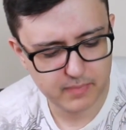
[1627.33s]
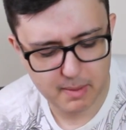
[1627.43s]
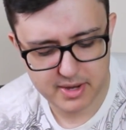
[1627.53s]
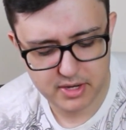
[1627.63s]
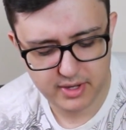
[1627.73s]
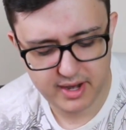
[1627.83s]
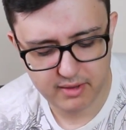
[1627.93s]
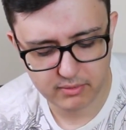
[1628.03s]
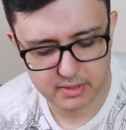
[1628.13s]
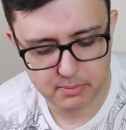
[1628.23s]
I mean, you
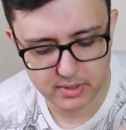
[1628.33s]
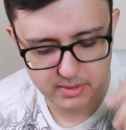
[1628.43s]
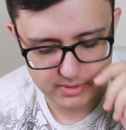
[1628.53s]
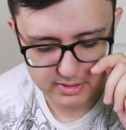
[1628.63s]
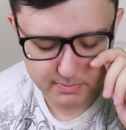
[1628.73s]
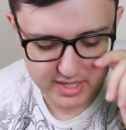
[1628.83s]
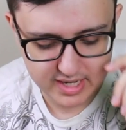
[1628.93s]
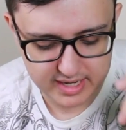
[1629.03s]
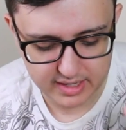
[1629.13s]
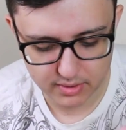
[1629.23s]
can't really spin
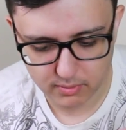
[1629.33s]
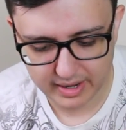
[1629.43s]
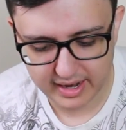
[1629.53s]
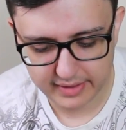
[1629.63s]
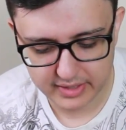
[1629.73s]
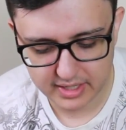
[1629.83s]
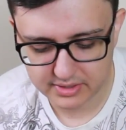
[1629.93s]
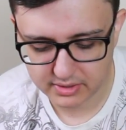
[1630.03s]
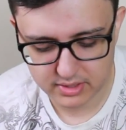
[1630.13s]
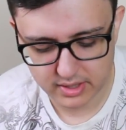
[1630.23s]
it any other way on these.